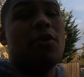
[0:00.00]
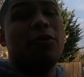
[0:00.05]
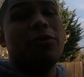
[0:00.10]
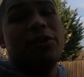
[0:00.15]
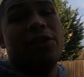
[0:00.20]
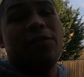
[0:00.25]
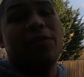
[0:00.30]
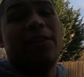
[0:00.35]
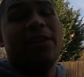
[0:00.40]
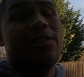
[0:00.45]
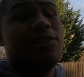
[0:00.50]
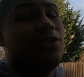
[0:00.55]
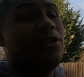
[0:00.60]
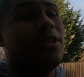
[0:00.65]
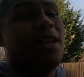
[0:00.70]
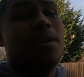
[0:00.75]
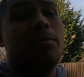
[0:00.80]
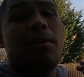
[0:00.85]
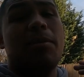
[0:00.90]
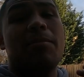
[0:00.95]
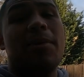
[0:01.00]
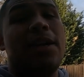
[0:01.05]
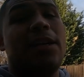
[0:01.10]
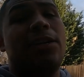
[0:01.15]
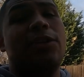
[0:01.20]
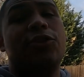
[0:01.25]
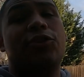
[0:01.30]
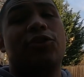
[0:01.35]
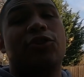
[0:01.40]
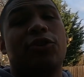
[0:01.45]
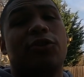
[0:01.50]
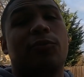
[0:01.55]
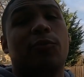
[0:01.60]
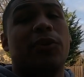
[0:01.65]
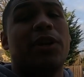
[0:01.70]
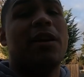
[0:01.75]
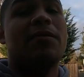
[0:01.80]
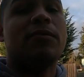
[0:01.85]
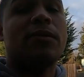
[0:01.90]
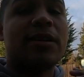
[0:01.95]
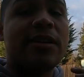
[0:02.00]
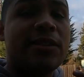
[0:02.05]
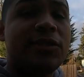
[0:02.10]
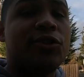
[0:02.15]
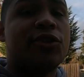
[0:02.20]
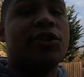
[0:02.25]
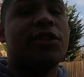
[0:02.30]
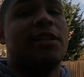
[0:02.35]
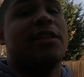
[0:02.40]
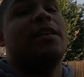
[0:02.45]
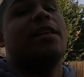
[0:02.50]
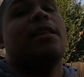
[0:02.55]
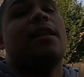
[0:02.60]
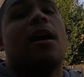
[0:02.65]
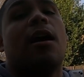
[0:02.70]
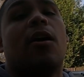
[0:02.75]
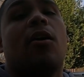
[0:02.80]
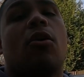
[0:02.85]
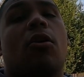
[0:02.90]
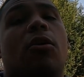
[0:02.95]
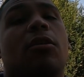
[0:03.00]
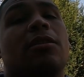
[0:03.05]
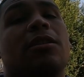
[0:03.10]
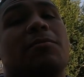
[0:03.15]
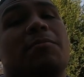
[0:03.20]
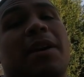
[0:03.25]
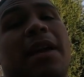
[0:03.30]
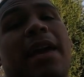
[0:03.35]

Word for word: most of it is just going to be making sure whatever engine is in that car is